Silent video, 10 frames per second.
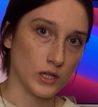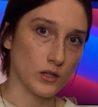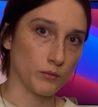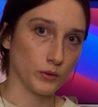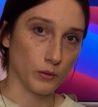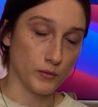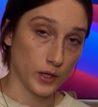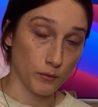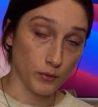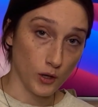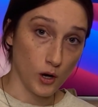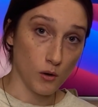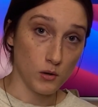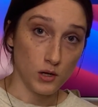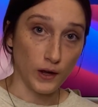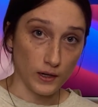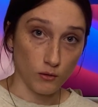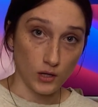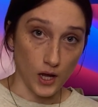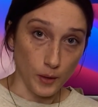either Premiere Pro, Final
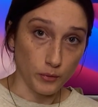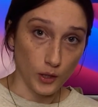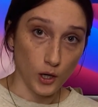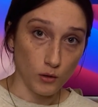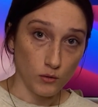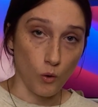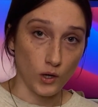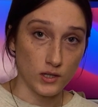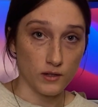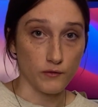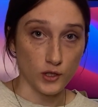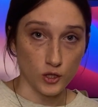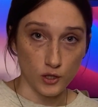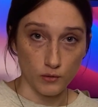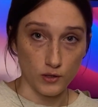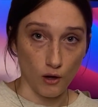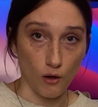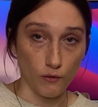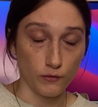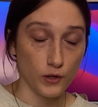Cut Pro, or DaVinci
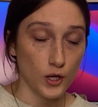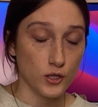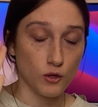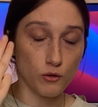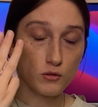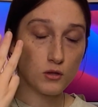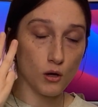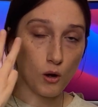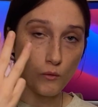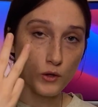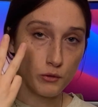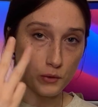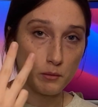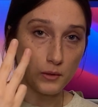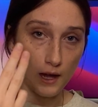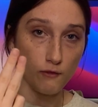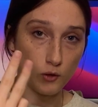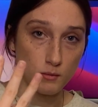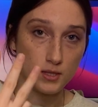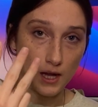Resolve. So those are the only three
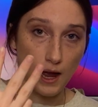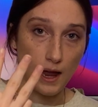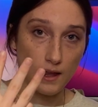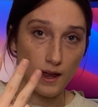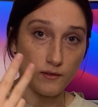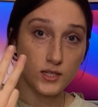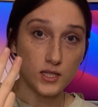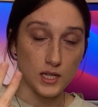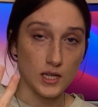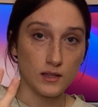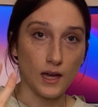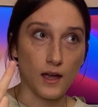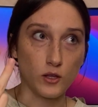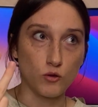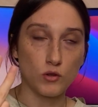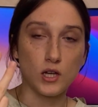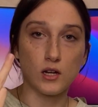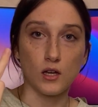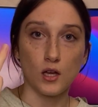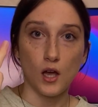platforms that I have seen that you
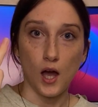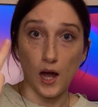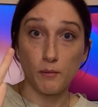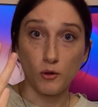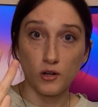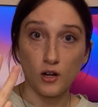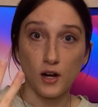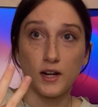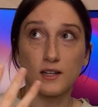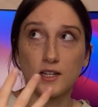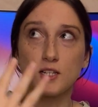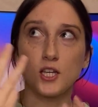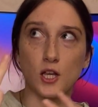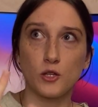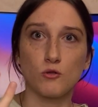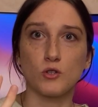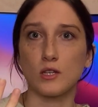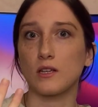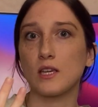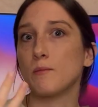can upload it on and continue
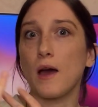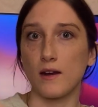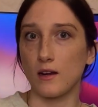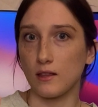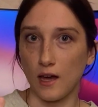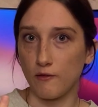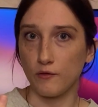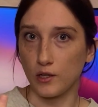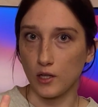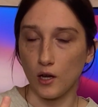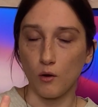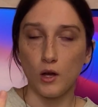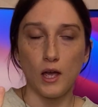to keep editing that video.